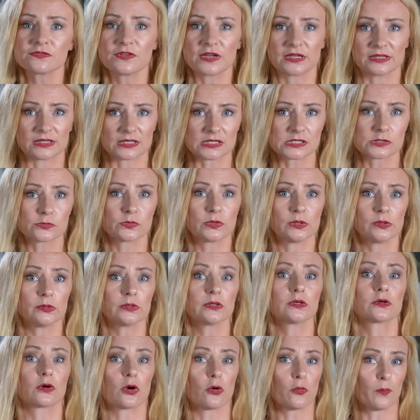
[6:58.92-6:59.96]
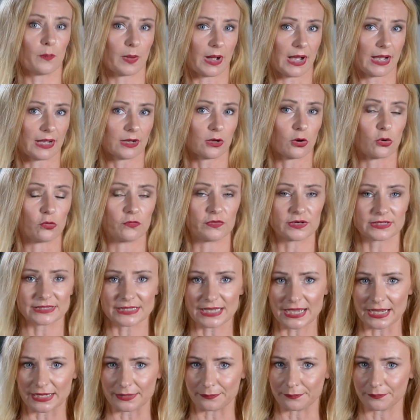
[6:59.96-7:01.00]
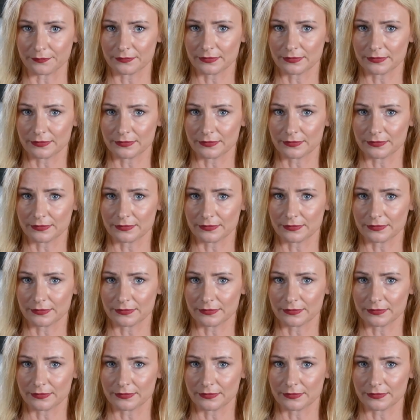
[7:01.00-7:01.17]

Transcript: feathers will grow back over time.